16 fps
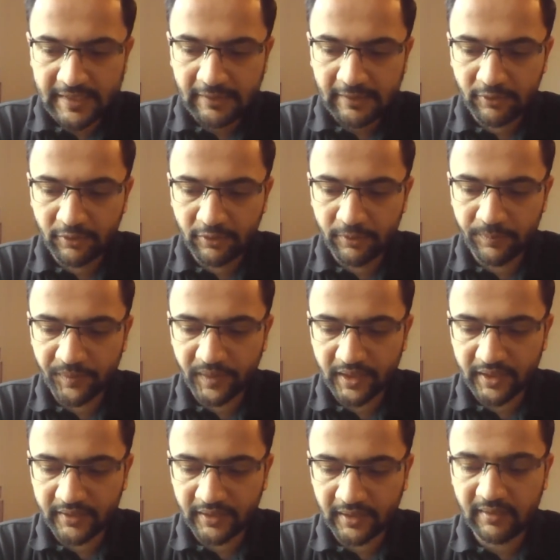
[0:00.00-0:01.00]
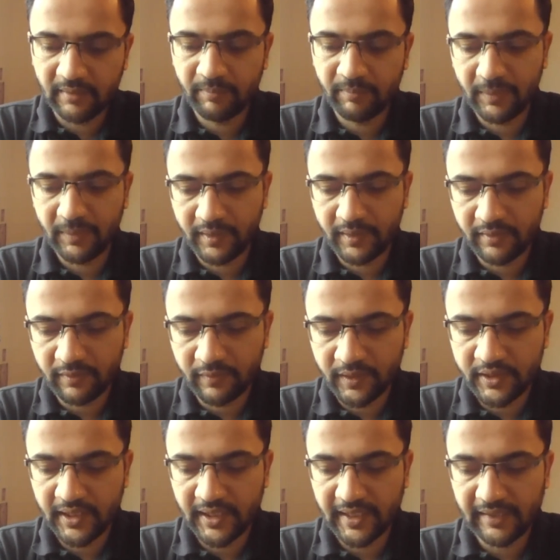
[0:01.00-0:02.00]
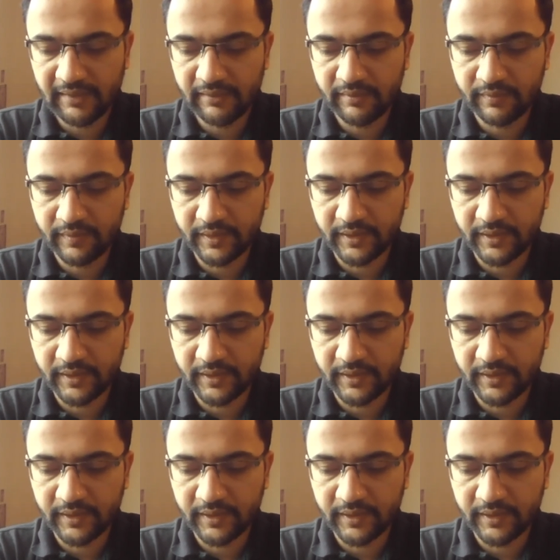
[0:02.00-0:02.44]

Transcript: So there are some papers which have